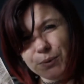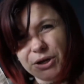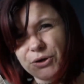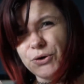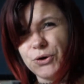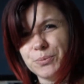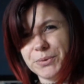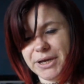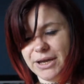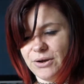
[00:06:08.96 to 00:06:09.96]
when I got
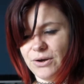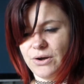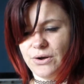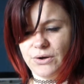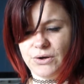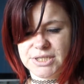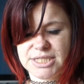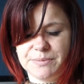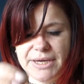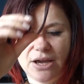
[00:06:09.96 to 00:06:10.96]
my
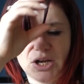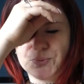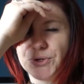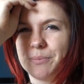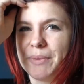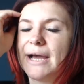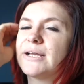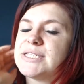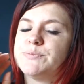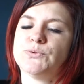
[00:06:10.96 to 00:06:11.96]
ostomy, I'd want a bag
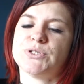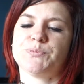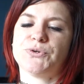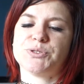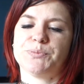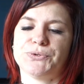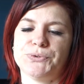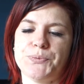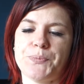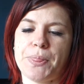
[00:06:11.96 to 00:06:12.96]
as small as
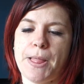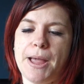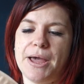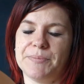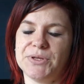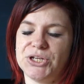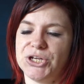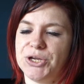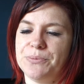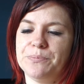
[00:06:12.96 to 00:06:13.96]
possible. You
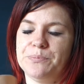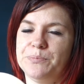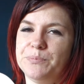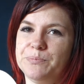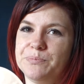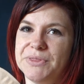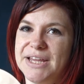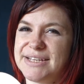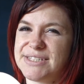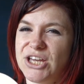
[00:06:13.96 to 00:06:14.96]
know,
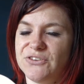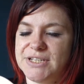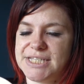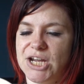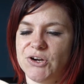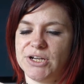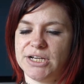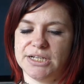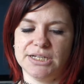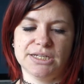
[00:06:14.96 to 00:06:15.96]
less surface
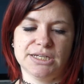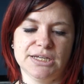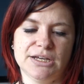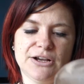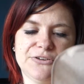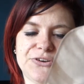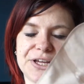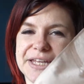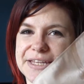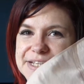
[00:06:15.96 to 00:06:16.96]
area.
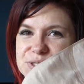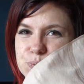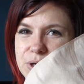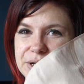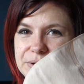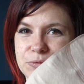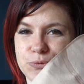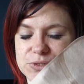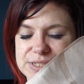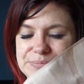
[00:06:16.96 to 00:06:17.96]
Find that this one
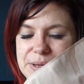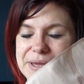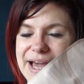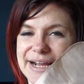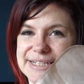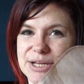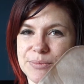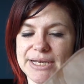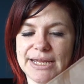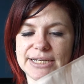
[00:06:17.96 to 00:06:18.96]
would maybe hang down
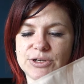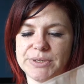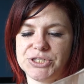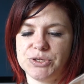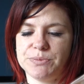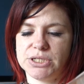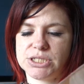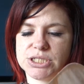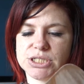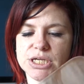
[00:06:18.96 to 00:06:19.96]
my leg a little bit too
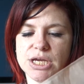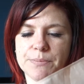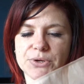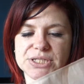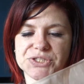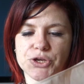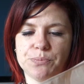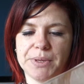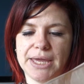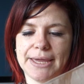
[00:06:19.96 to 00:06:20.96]
much because it's so
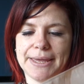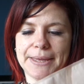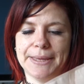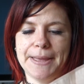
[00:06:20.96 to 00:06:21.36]
big.